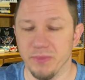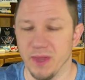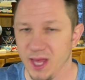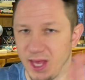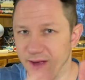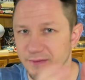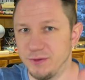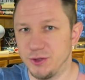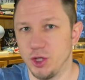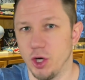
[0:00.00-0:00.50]

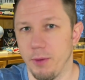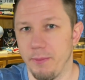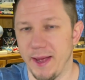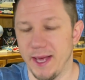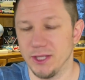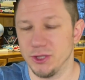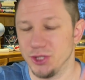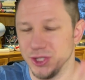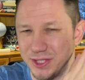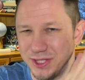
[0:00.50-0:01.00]
if Joe
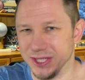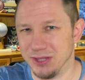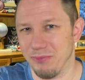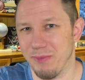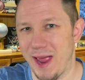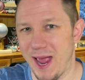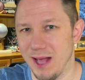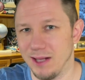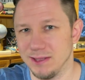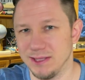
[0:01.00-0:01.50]
Manchin
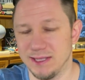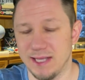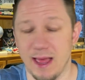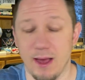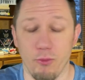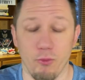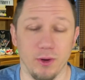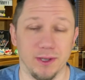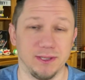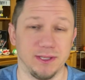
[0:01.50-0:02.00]
demands
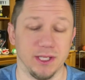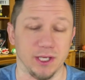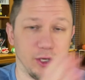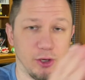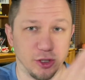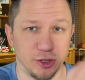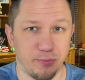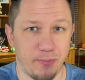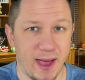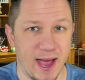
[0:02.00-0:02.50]
that once it
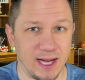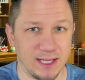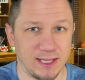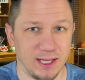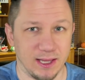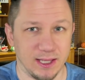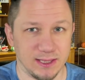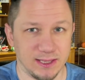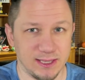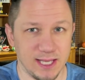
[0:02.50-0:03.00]
goes back to
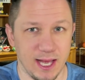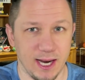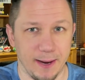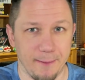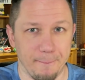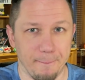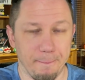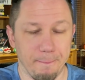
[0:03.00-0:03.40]
the Senate.